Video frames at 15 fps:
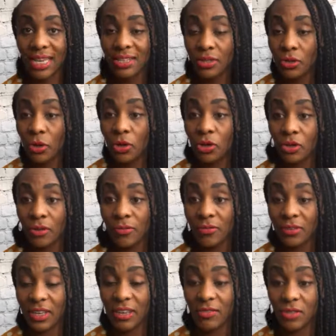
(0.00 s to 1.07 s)
It's not going
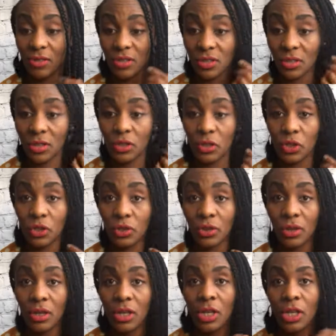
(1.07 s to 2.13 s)
to give you the
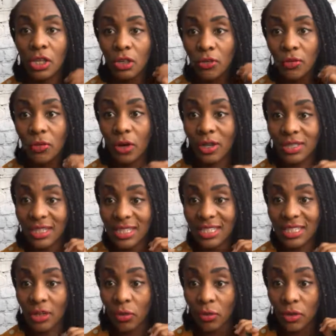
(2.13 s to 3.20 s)
solution. You've got to
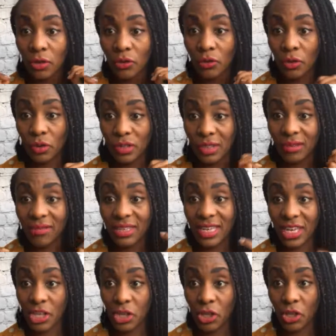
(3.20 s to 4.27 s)
deal with the roots of
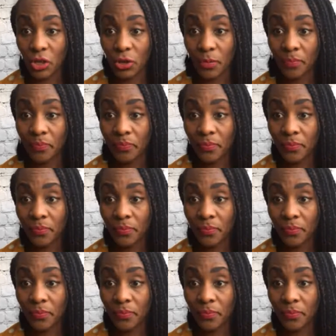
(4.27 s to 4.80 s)
the issue.